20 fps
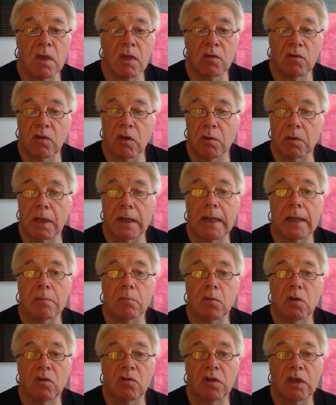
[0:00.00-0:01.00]
So again,
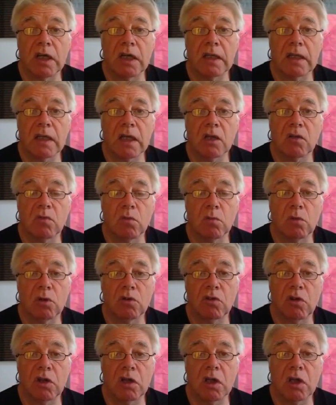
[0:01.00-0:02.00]
once again, thanks for
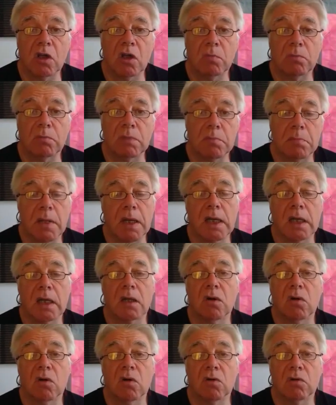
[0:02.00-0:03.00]
watching. I'll be
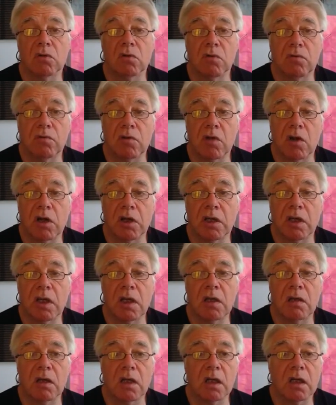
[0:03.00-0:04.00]
back on
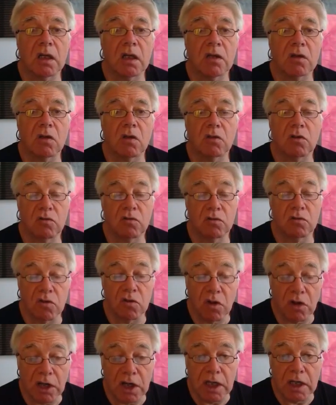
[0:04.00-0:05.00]
Friday and I'll
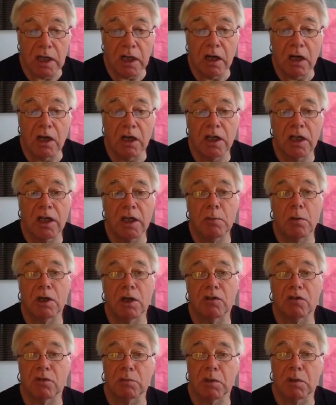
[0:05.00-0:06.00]
try and get that IAM
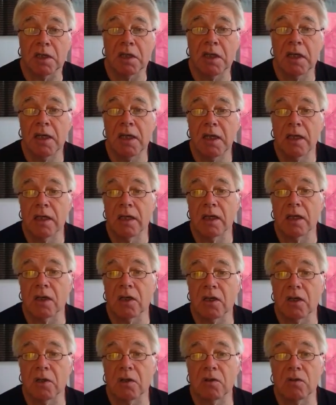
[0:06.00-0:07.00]
item in.
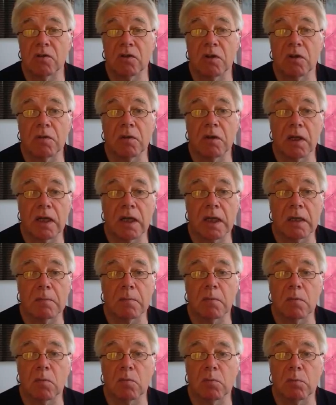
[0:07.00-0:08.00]
So again,
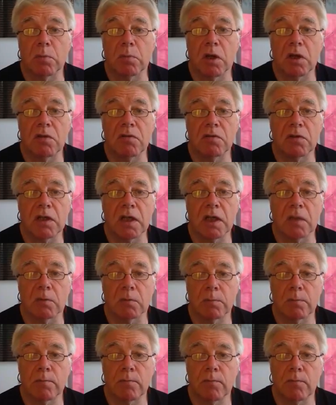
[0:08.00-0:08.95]
bye for now.